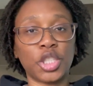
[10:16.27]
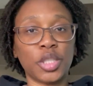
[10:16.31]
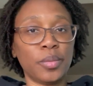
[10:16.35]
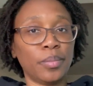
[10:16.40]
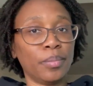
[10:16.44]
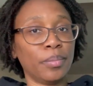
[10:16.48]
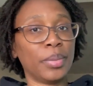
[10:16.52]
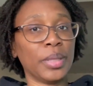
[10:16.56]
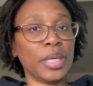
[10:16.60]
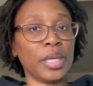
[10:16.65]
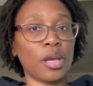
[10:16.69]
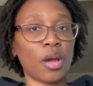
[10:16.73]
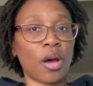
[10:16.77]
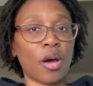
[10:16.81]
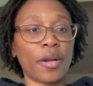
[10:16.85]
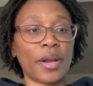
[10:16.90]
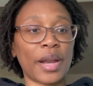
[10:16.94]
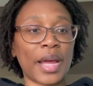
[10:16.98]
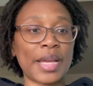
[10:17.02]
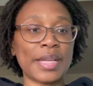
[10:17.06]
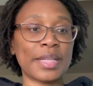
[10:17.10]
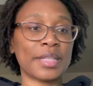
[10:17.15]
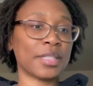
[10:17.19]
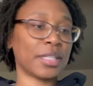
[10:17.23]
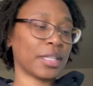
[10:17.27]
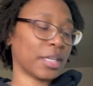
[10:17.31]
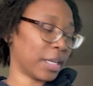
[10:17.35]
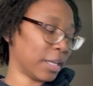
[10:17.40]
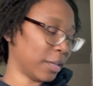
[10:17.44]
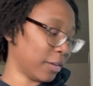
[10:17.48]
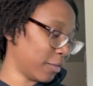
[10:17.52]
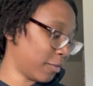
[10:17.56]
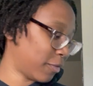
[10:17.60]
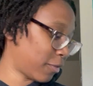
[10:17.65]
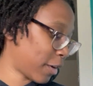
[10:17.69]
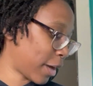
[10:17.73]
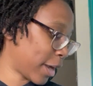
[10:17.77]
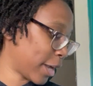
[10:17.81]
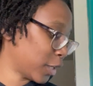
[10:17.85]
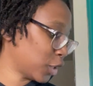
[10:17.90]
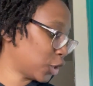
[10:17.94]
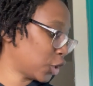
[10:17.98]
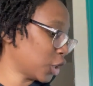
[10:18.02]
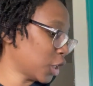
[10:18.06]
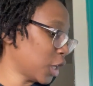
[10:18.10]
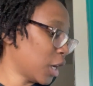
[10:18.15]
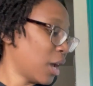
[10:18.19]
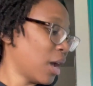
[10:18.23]
and be all nice and
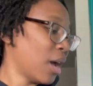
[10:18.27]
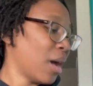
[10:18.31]
fresh